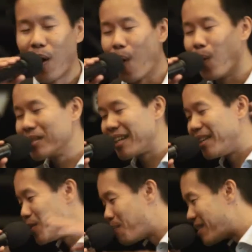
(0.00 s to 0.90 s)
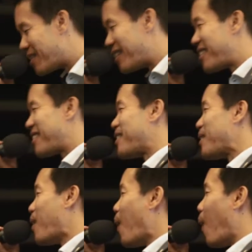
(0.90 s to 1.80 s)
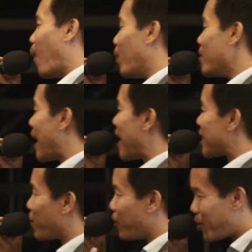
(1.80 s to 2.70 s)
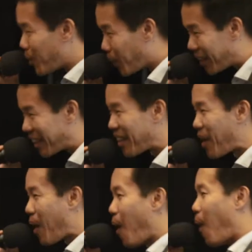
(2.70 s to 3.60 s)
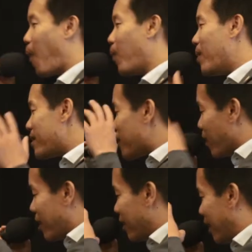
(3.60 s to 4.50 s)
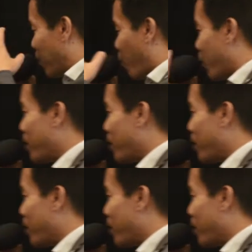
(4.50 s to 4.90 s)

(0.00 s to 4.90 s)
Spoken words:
Always getting in your business, always asking what you're doing, always trying to what